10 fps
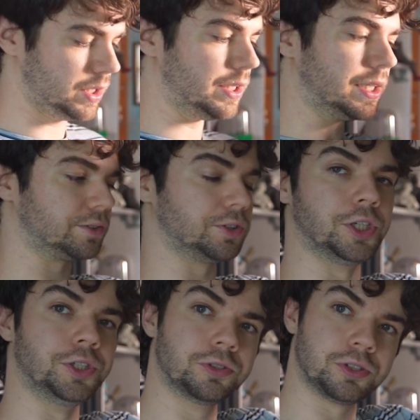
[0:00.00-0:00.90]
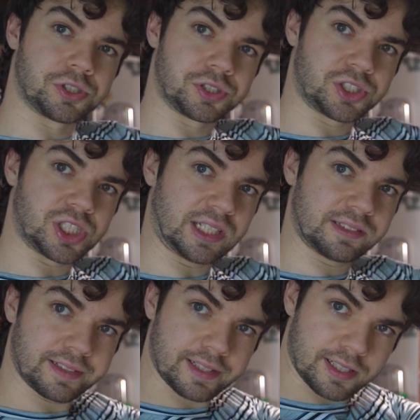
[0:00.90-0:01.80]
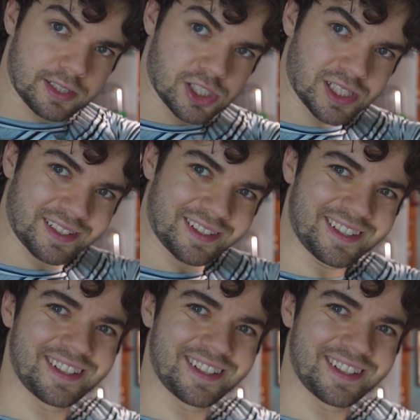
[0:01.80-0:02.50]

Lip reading: He has a huge chat chin,